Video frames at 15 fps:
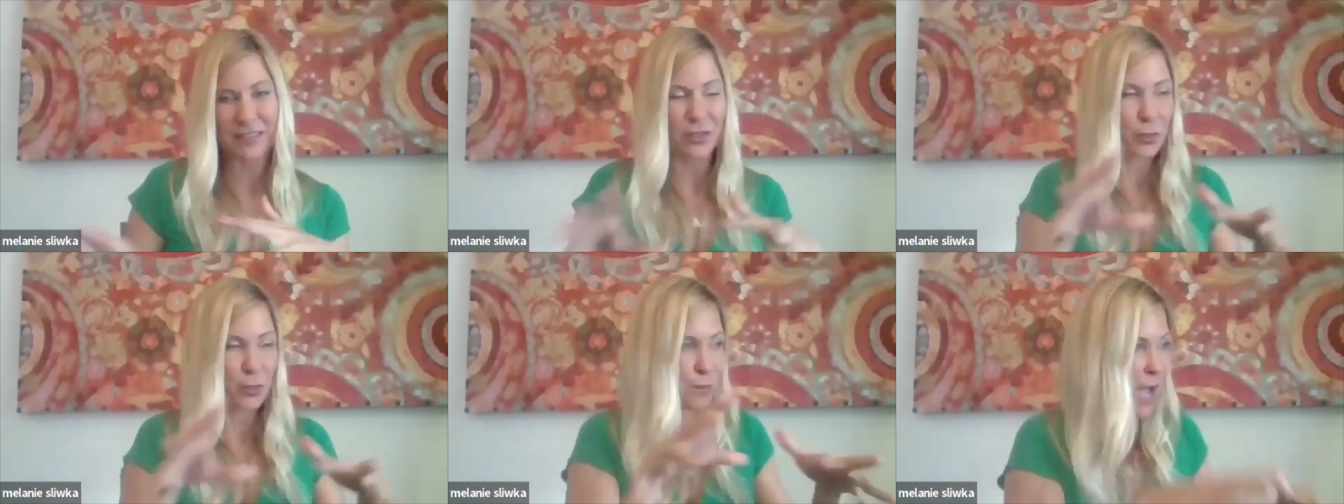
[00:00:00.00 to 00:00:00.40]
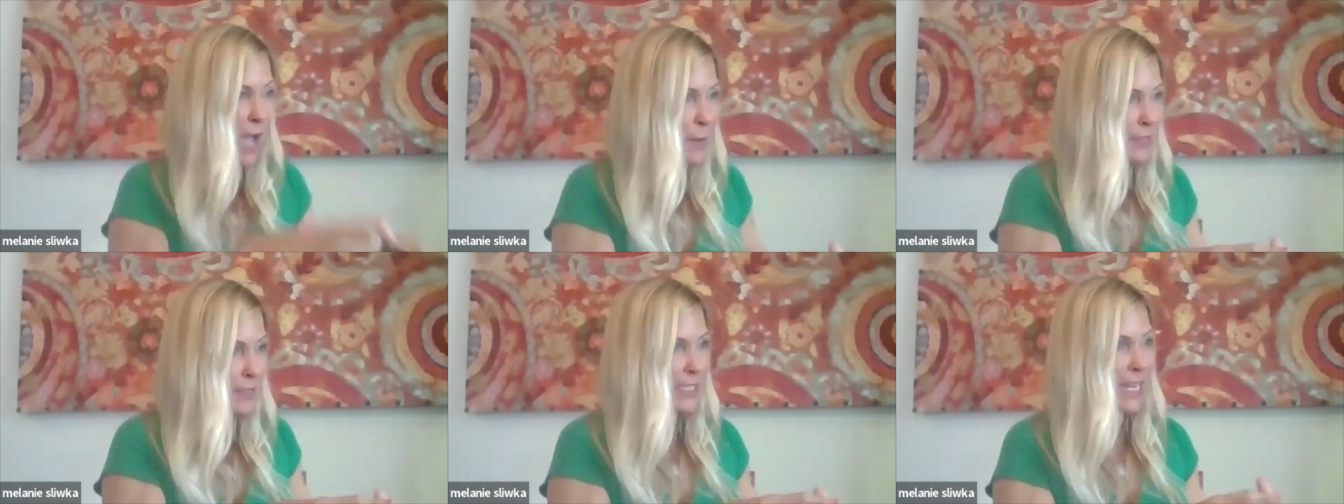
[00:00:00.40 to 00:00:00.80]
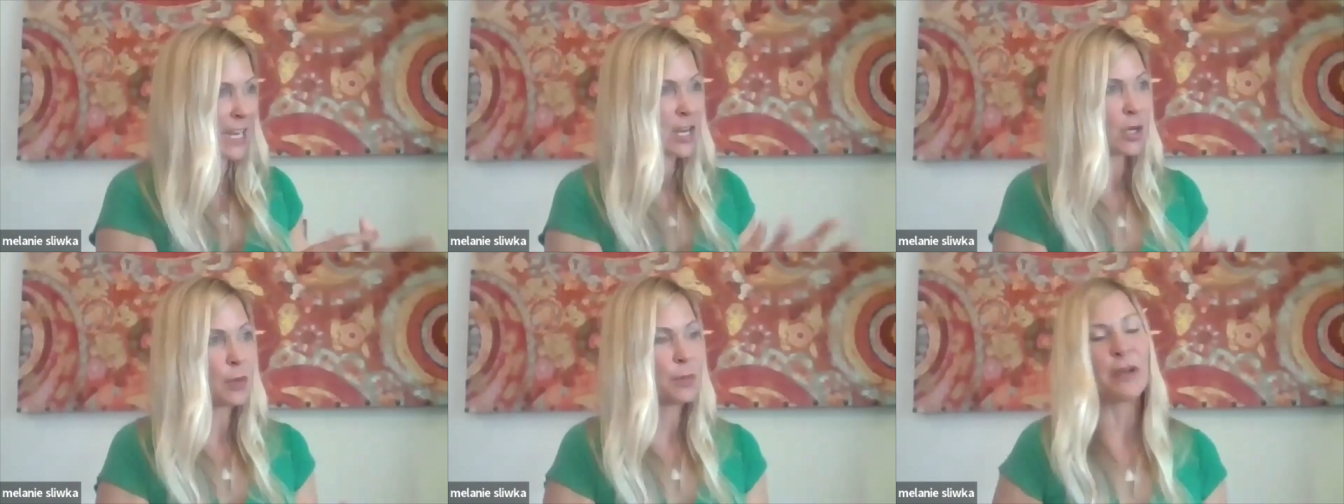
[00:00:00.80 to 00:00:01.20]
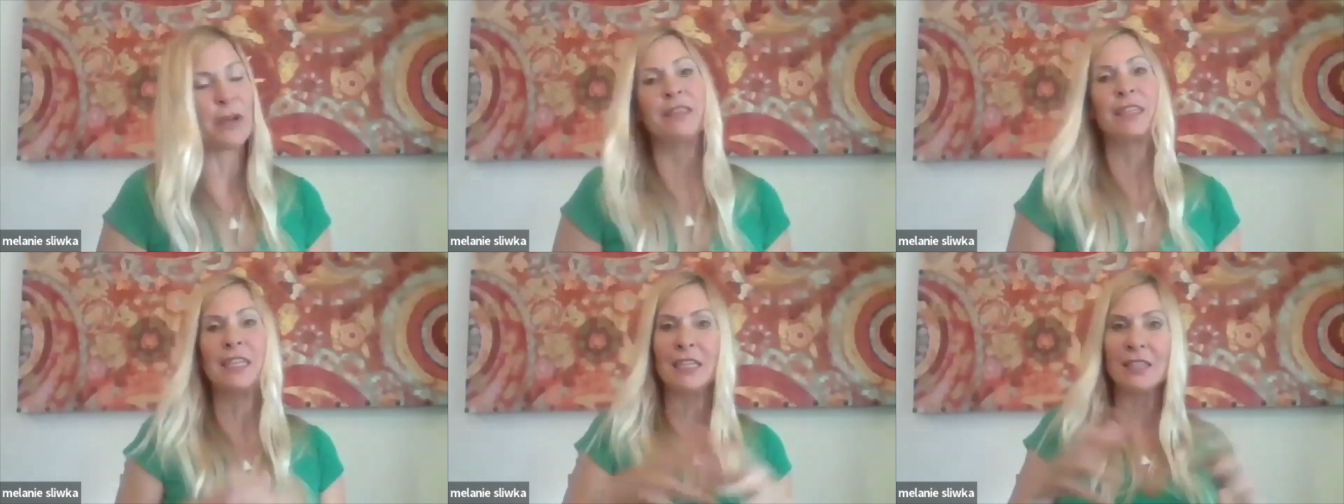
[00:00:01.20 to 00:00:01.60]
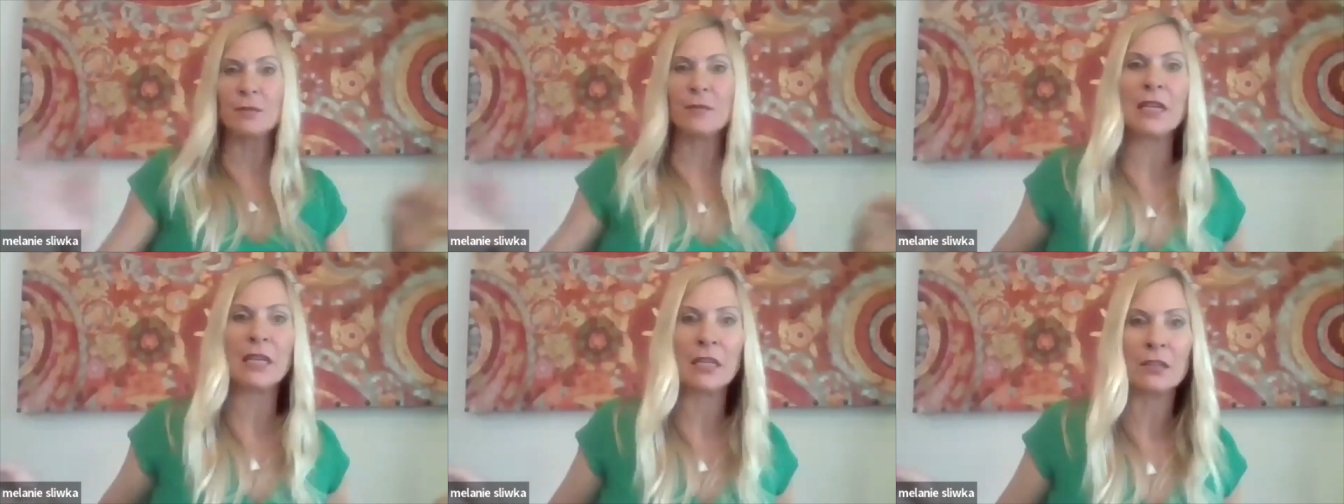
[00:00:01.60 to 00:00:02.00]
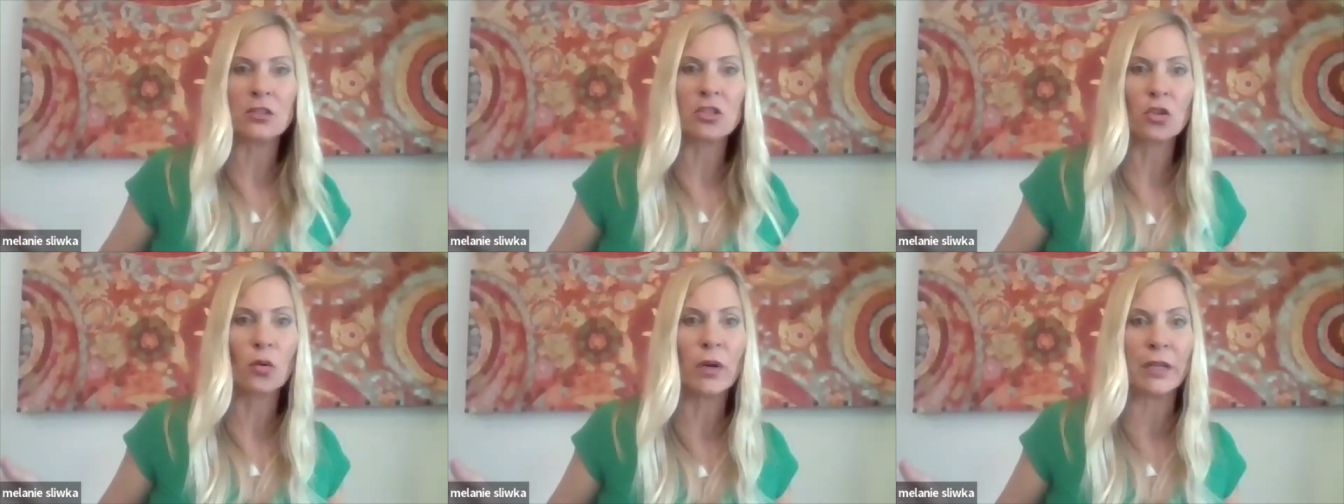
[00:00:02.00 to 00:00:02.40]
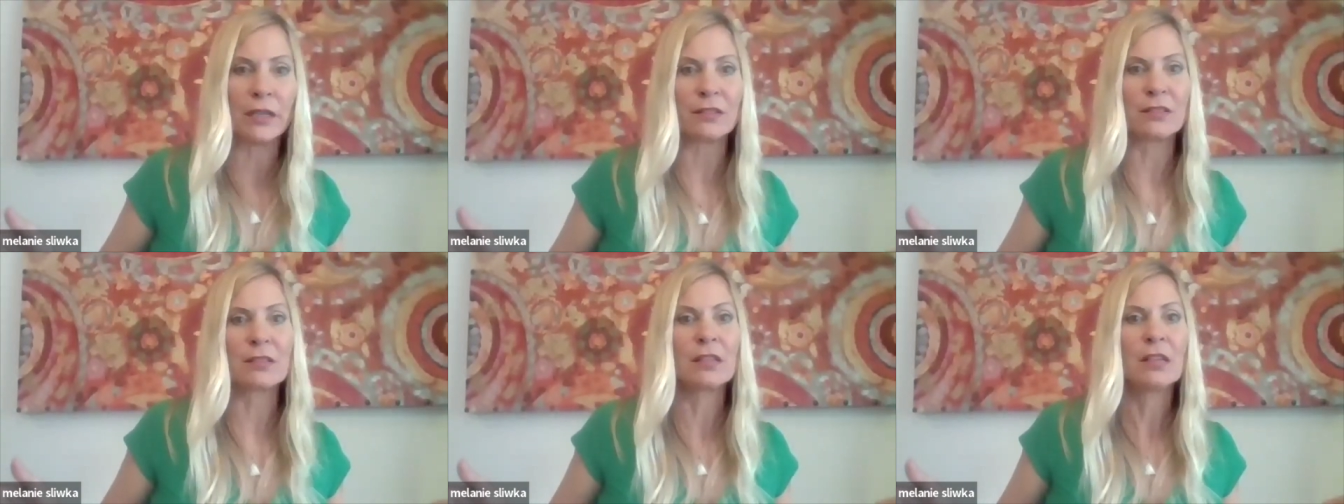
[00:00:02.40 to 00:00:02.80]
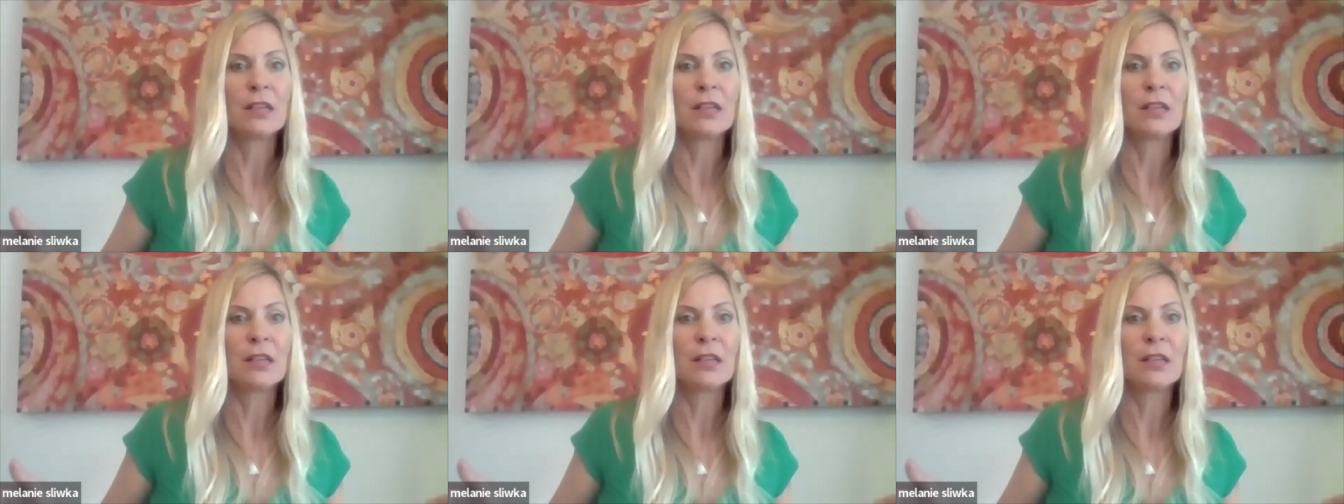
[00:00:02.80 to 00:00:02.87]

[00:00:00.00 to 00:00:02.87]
Yeah. So mom's there, but the kid's making the choice.